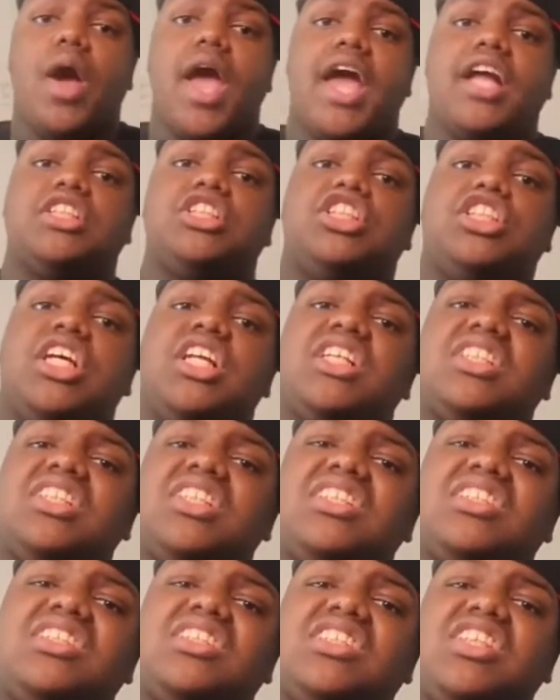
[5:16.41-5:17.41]
and
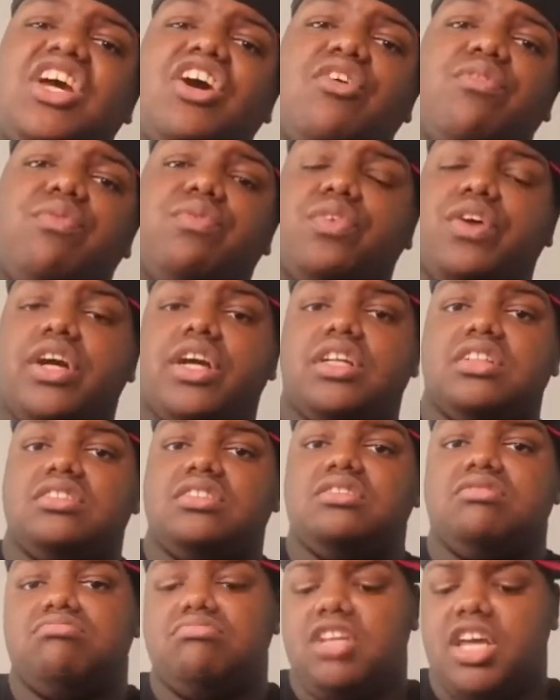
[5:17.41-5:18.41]
Genesis still
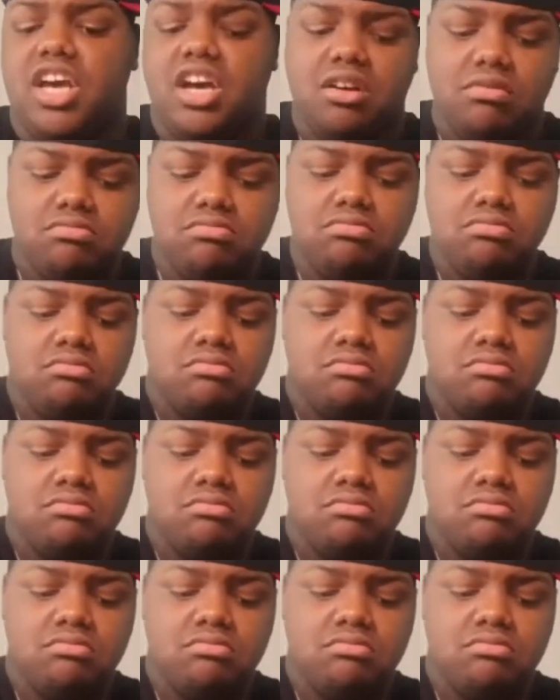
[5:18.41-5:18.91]
friends? Yeah.